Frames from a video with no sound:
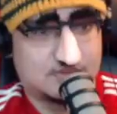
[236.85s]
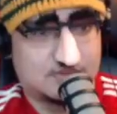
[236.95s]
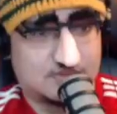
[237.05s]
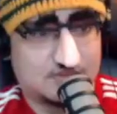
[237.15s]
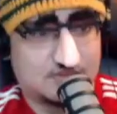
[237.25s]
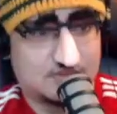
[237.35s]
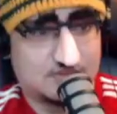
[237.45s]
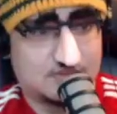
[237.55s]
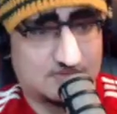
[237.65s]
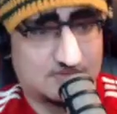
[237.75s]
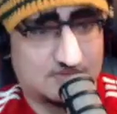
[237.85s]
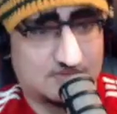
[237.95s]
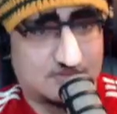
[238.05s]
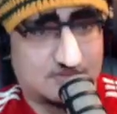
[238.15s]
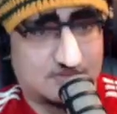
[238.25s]

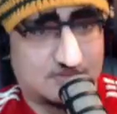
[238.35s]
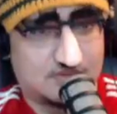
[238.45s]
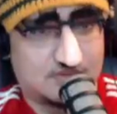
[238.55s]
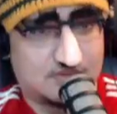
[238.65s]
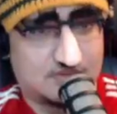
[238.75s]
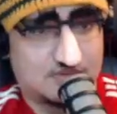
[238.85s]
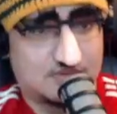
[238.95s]
No words are spoken by the person on screen.